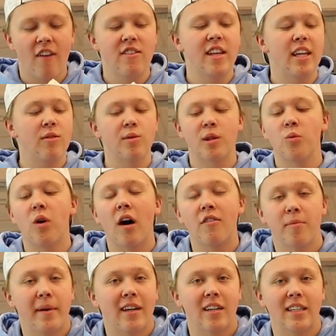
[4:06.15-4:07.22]
Everything with the
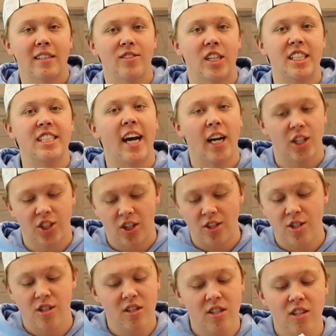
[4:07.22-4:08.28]
waffle maker uses a texture.
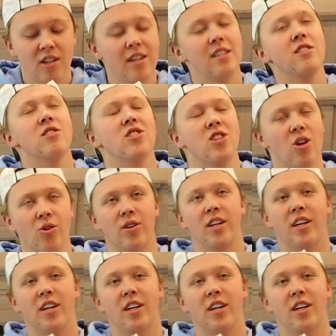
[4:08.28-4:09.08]
It's just, it's so